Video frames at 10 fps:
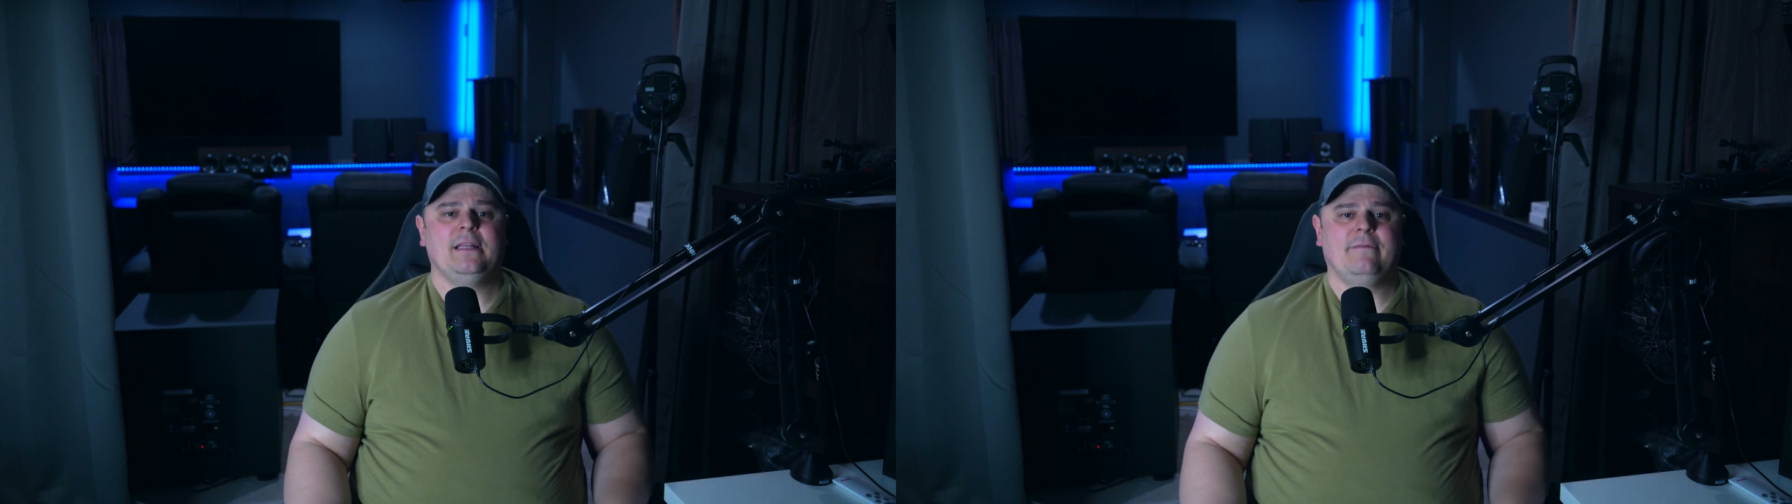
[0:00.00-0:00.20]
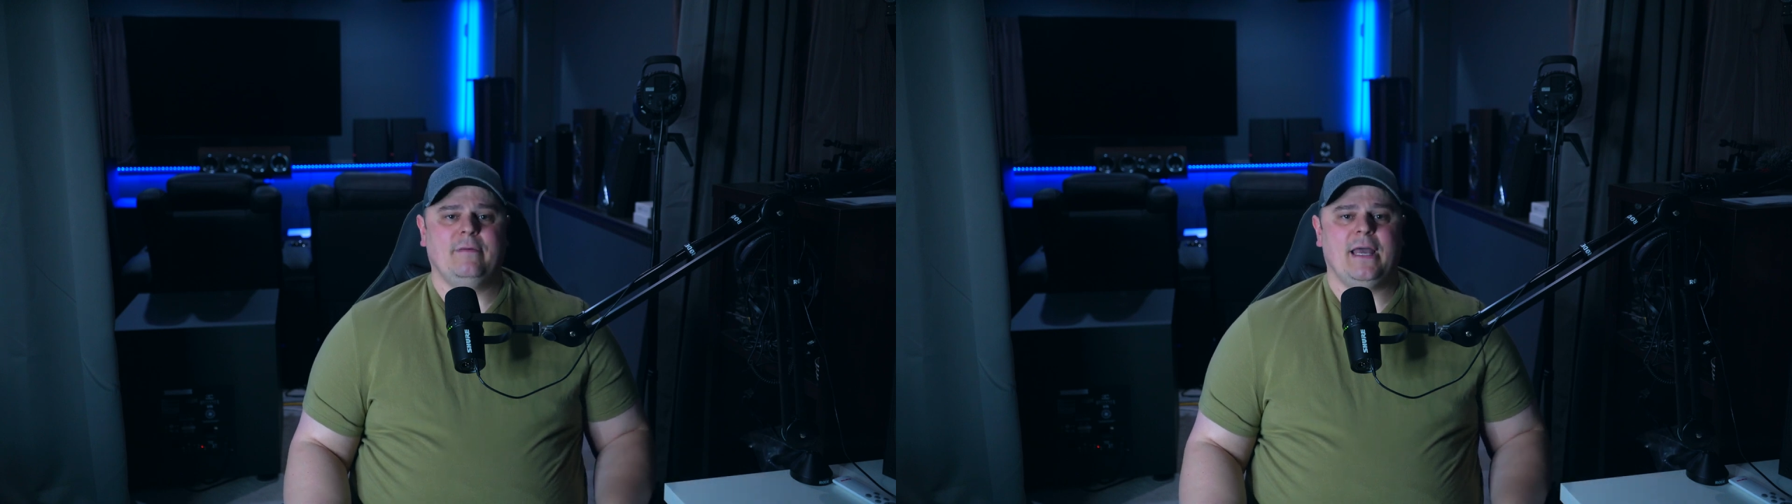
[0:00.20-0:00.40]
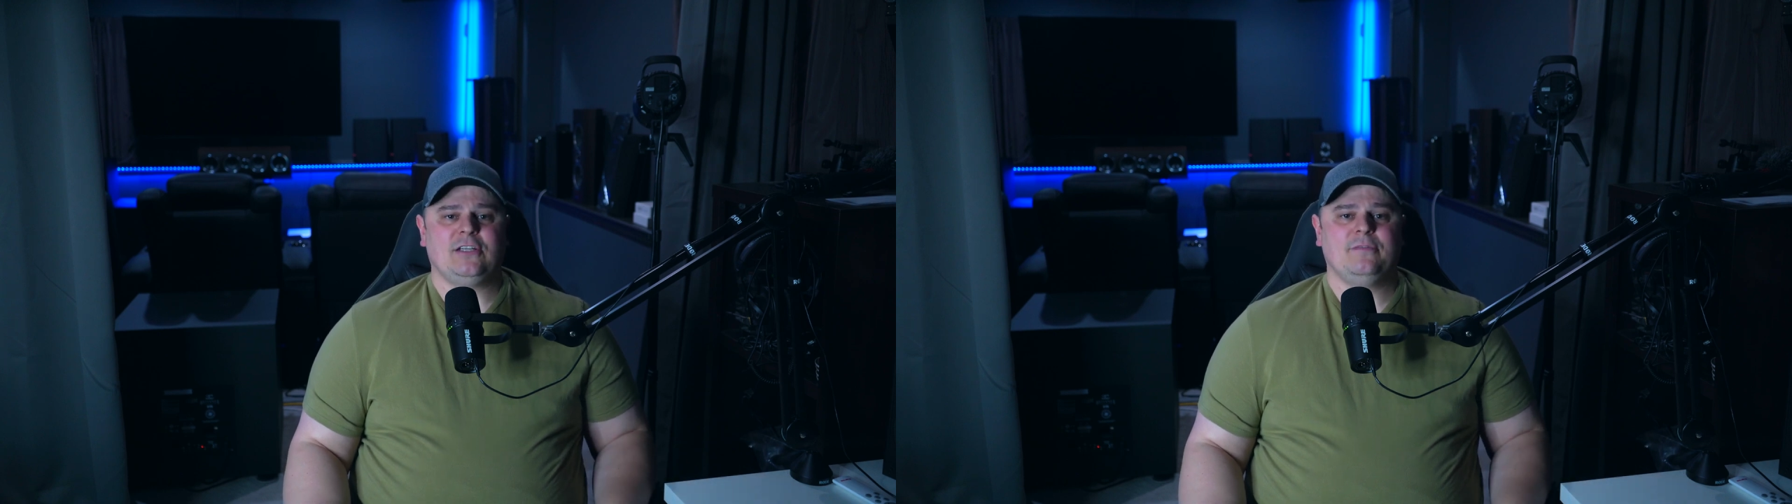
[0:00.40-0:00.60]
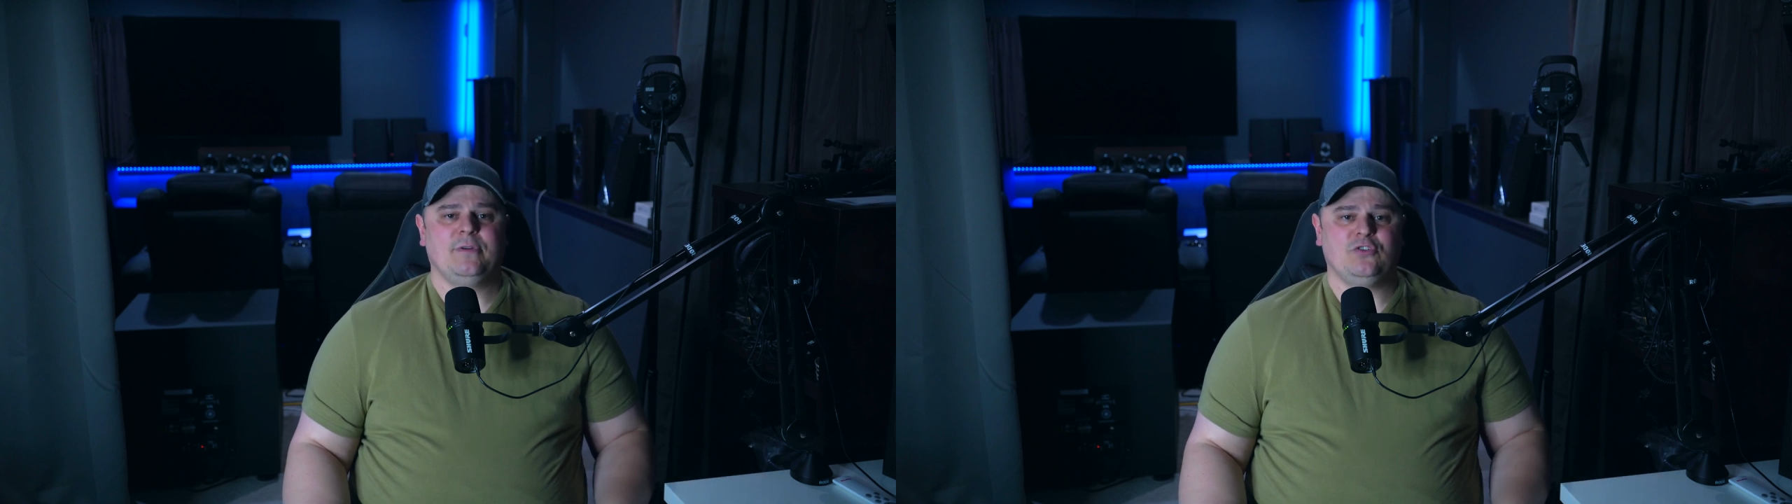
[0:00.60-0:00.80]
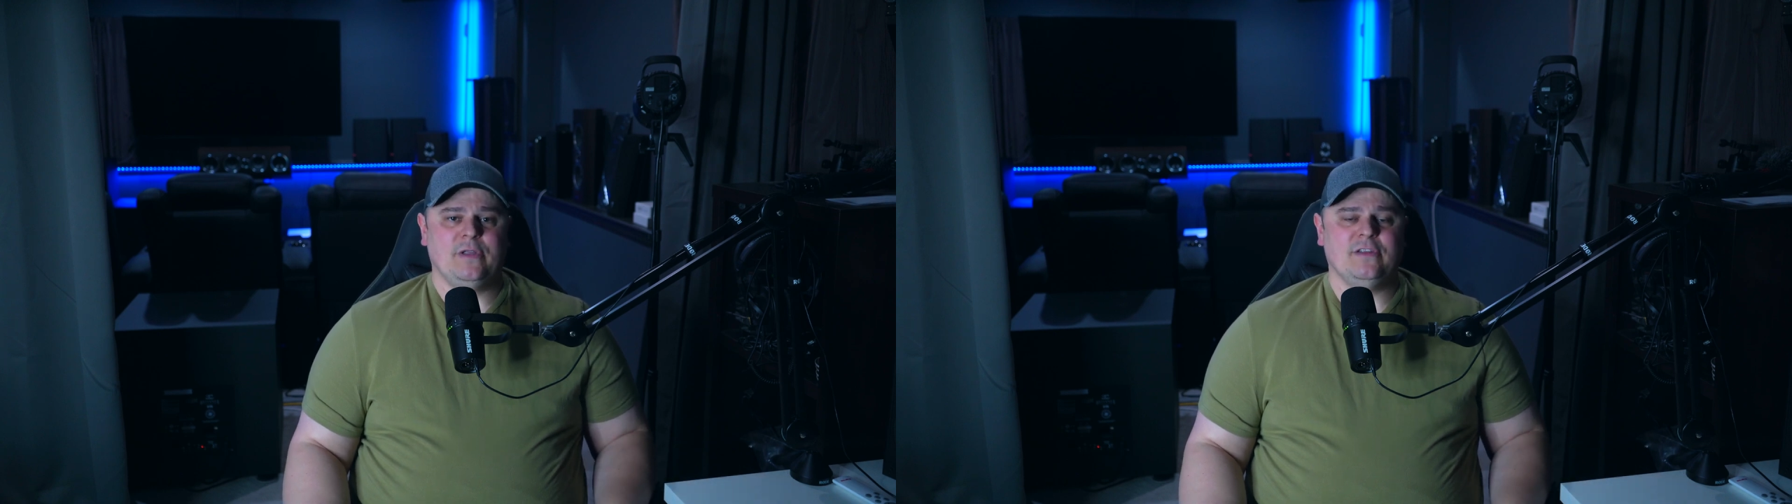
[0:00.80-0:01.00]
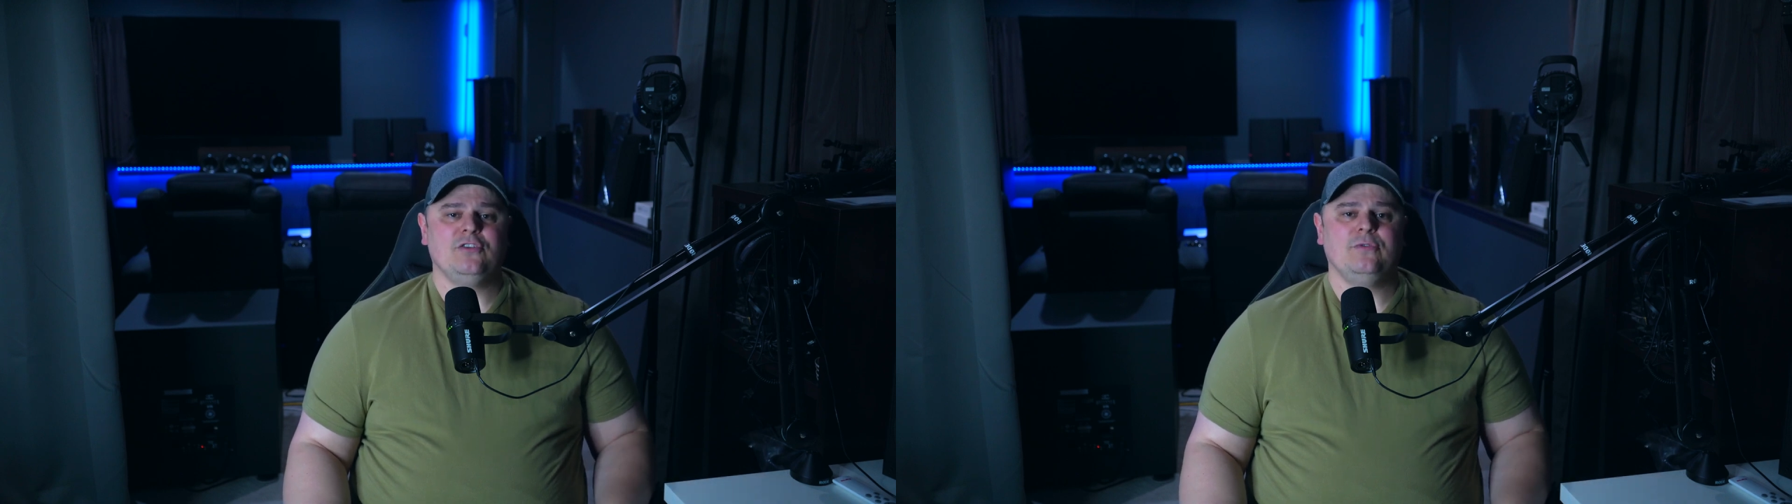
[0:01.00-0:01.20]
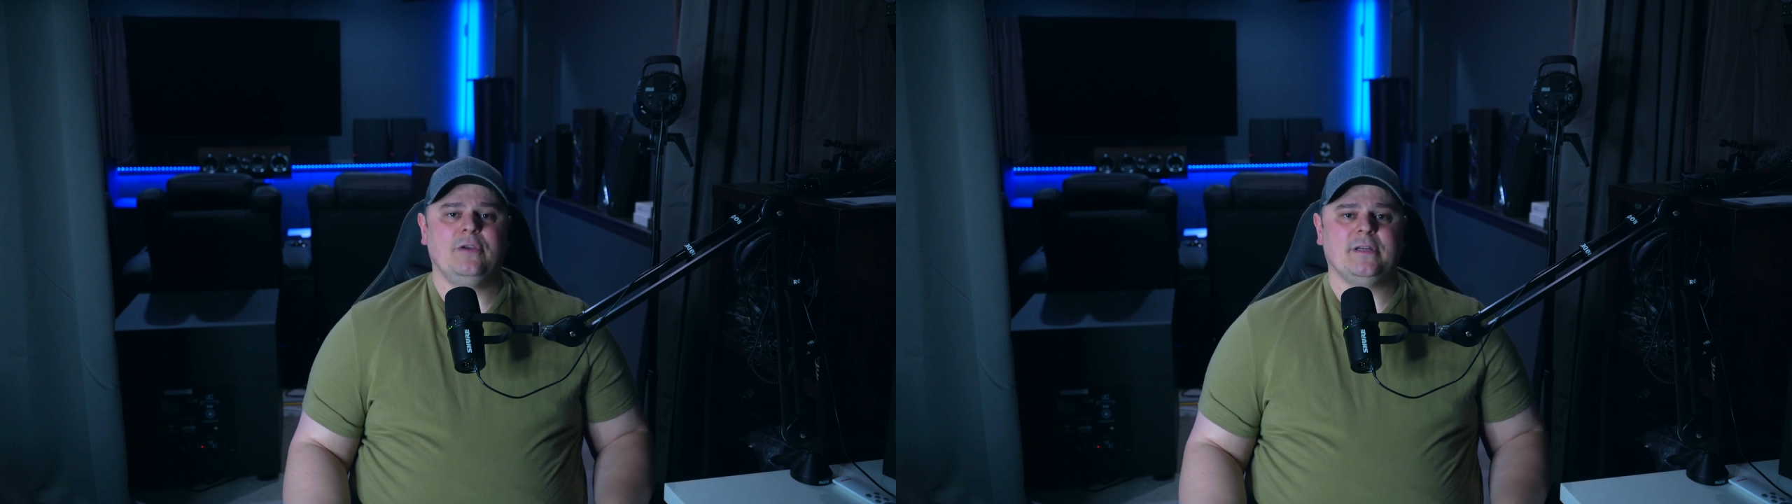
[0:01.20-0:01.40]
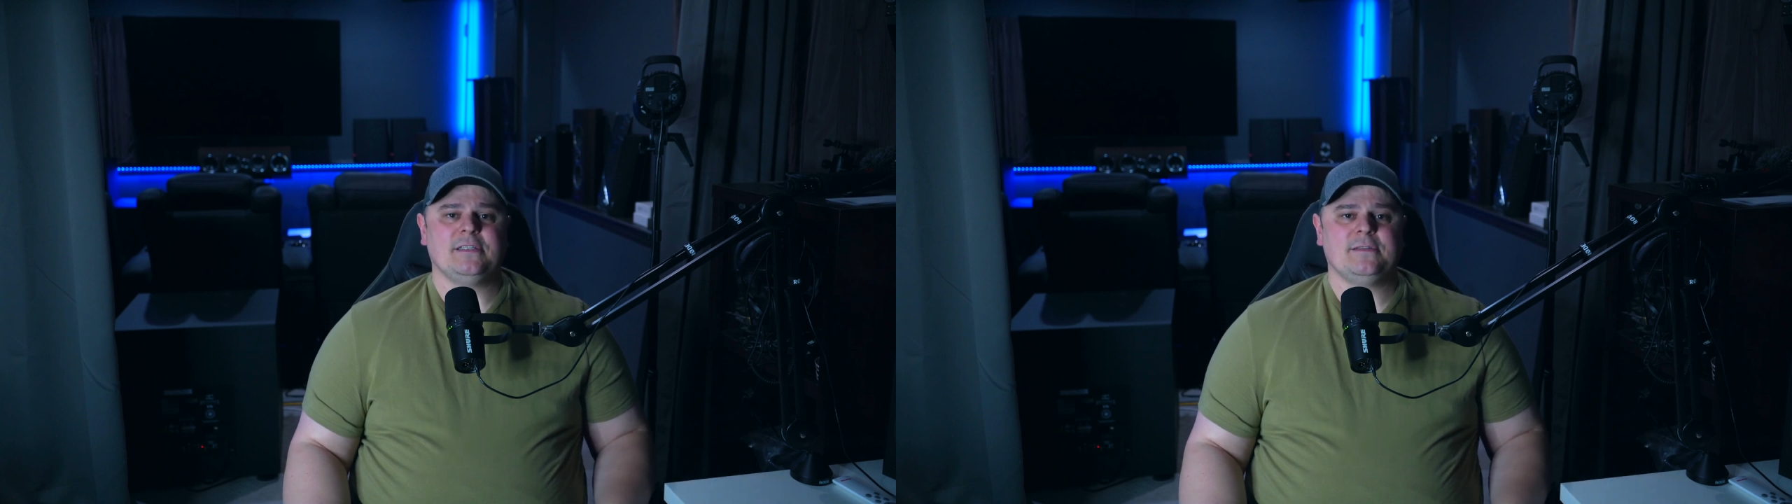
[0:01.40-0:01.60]
level matched between the two
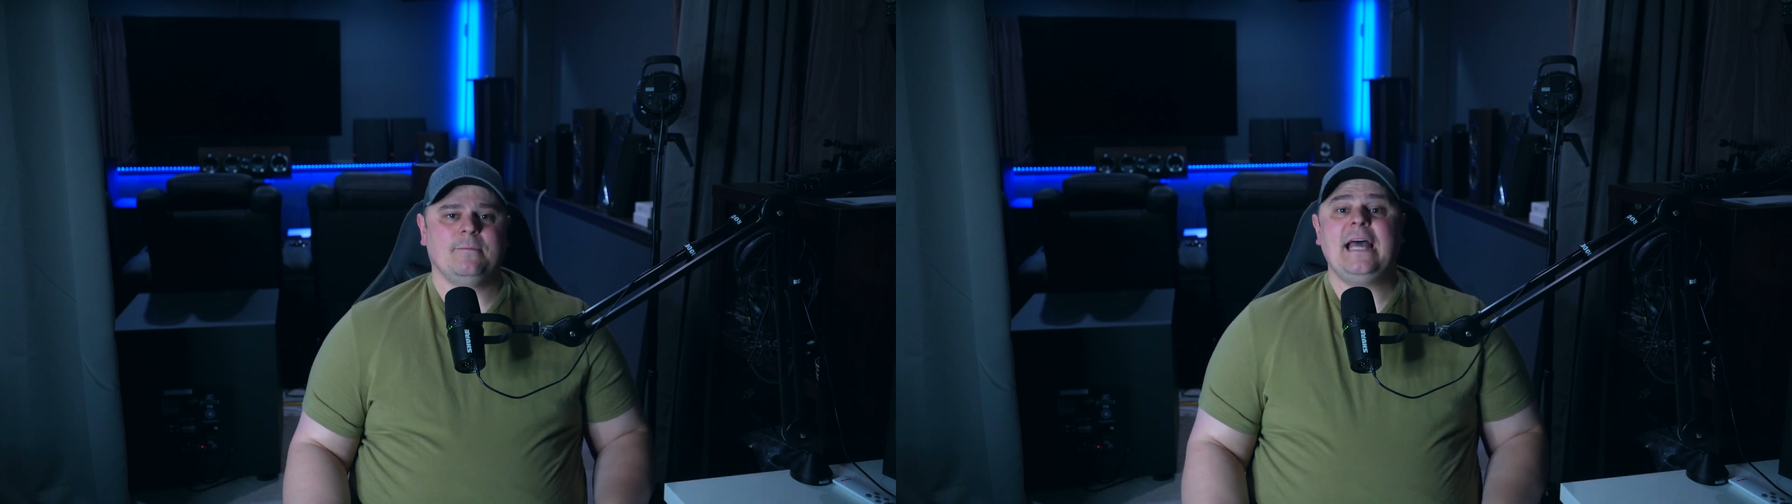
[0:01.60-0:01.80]
units.